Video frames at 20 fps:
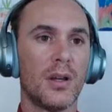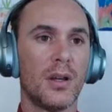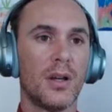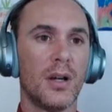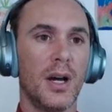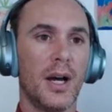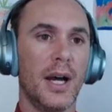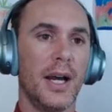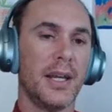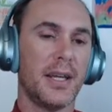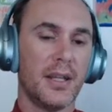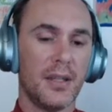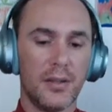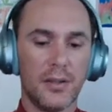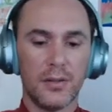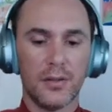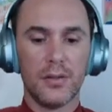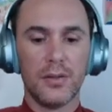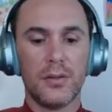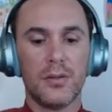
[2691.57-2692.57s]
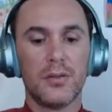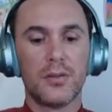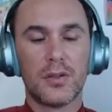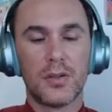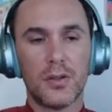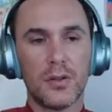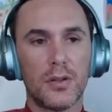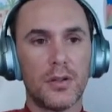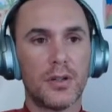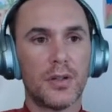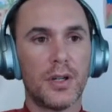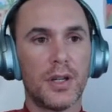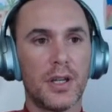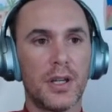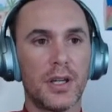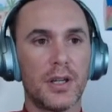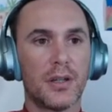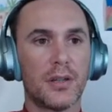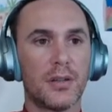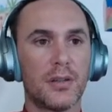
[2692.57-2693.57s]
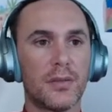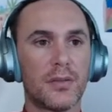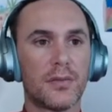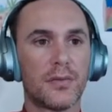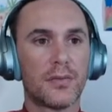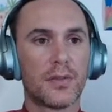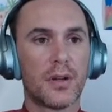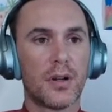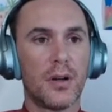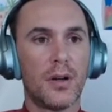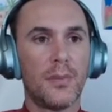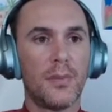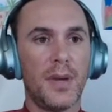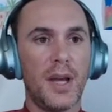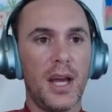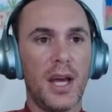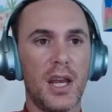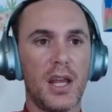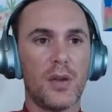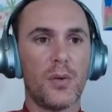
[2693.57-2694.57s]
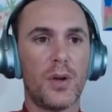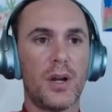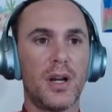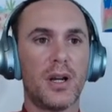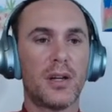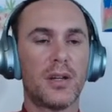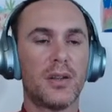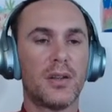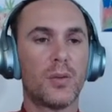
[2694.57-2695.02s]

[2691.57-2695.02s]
I can do tutoring from anywhere in the